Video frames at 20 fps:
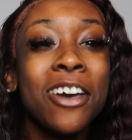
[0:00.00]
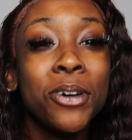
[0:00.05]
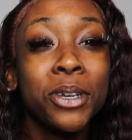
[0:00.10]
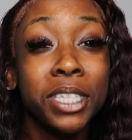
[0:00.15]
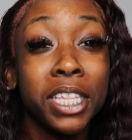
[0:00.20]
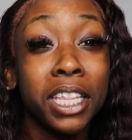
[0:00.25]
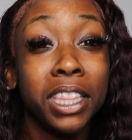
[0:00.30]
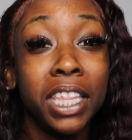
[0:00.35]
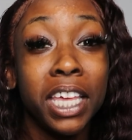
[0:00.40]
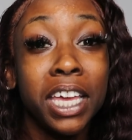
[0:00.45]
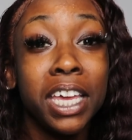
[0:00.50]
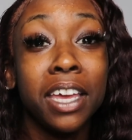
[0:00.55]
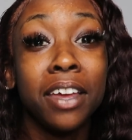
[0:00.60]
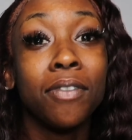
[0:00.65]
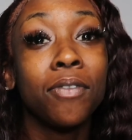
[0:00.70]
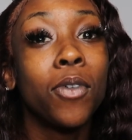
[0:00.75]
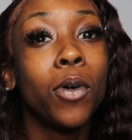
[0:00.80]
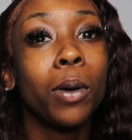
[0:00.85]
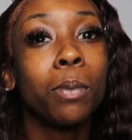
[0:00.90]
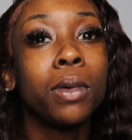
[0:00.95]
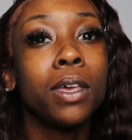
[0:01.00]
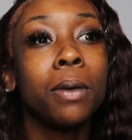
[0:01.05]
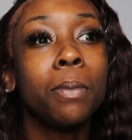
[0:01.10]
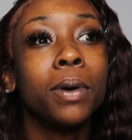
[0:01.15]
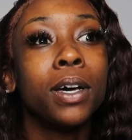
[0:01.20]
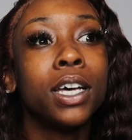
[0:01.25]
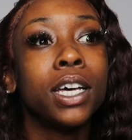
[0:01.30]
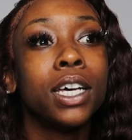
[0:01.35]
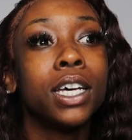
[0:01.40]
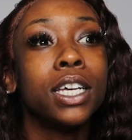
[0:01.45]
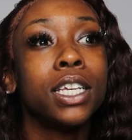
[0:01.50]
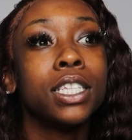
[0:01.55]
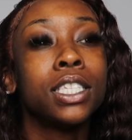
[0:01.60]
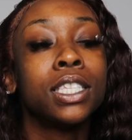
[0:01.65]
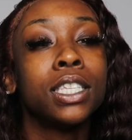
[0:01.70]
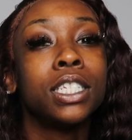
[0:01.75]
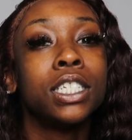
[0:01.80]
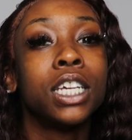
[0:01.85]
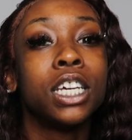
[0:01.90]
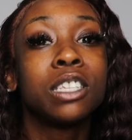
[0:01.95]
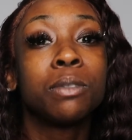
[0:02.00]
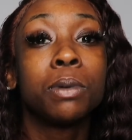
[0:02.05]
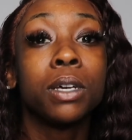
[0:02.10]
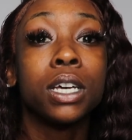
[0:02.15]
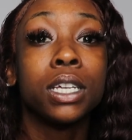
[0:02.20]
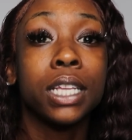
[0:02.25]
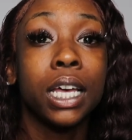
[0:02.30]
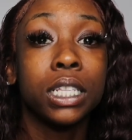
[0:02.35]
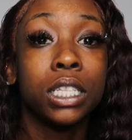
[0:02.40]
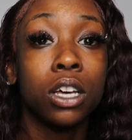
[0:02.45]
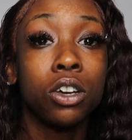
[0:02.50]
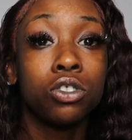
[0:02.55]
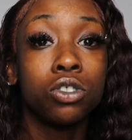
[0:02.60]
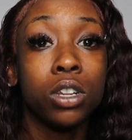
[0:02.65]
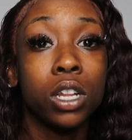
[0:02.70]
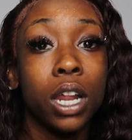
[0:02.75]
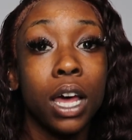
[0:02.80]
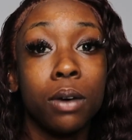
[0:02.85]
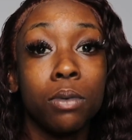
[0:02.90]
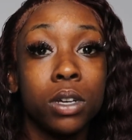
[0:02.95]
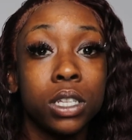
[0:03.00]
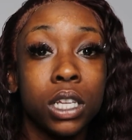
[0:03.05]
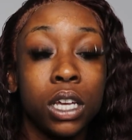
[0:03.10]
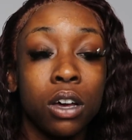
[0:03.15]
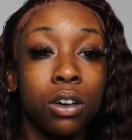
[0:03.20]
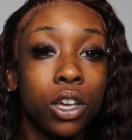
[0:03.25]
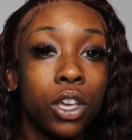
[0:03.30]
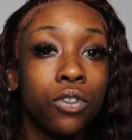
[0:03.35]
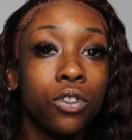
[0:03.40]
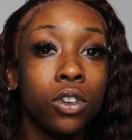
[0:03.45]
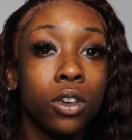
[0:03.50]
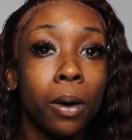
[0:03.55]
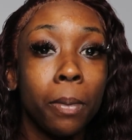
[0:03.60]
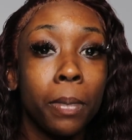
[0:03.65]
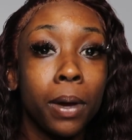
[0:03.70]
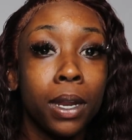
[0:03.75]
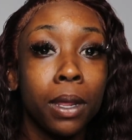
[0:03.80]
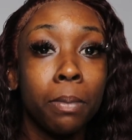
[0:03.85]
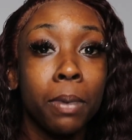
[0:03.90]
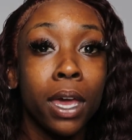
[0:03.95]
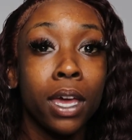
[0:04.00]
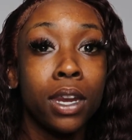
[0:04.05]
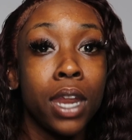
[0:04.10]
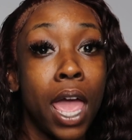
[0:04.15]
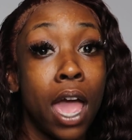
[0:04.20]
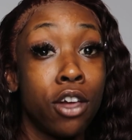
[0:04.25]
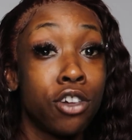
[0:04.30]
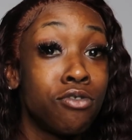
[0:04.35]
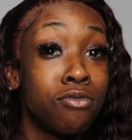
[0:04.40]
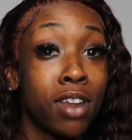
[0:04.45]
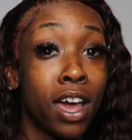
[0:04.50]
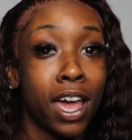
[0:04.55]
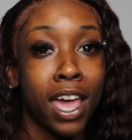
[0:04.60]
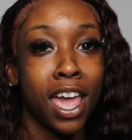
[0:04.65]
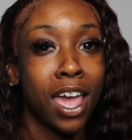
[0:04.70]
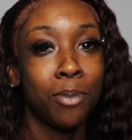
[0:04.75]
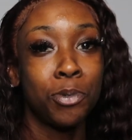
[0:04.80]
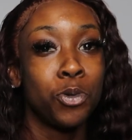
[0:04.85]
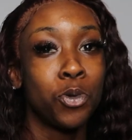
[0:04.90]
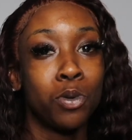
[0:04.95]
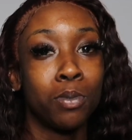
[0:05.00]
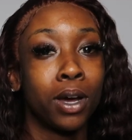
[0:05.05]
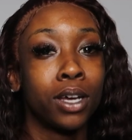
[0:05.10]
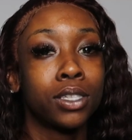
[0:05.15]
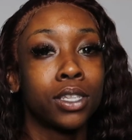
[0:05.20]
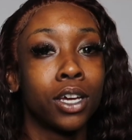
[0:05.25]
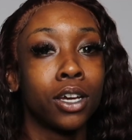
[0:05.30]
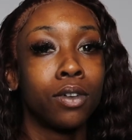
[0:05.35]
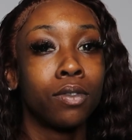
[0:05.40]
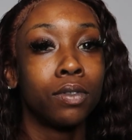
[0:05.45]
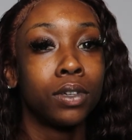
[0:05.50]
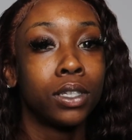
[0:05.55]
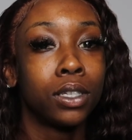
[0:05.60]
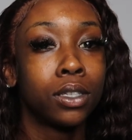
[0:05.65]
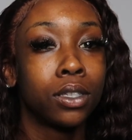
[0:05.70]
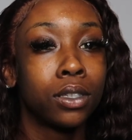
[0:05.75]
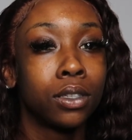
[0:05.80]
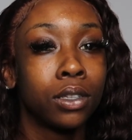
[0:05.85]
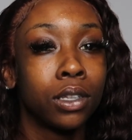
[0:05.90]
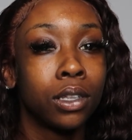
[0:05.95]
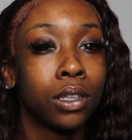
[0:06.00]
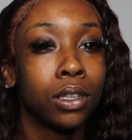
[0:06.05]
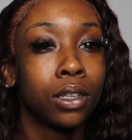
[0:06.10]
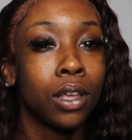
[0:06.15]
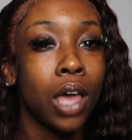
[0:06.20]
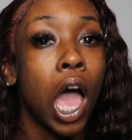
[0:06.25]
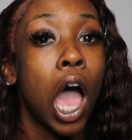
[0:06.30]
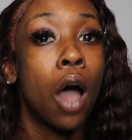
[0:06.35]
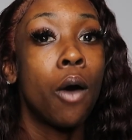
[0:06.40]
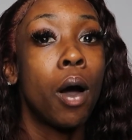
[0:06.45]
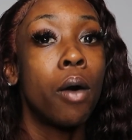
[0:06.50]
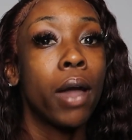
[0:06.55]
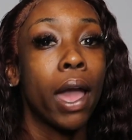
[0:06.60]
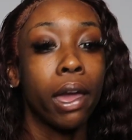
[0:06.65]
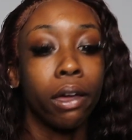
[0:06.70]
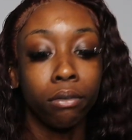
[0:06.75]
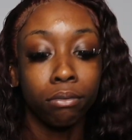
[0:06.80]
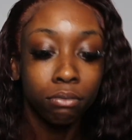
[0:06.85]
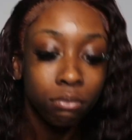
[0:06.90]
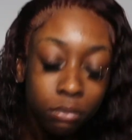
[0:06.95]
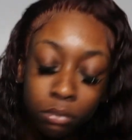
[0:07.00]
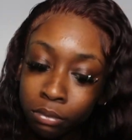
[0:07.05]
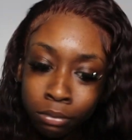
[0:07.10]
it was the then for me because just because i told you that i wasn't gonna give you your money back now you're not happy with my service oh okay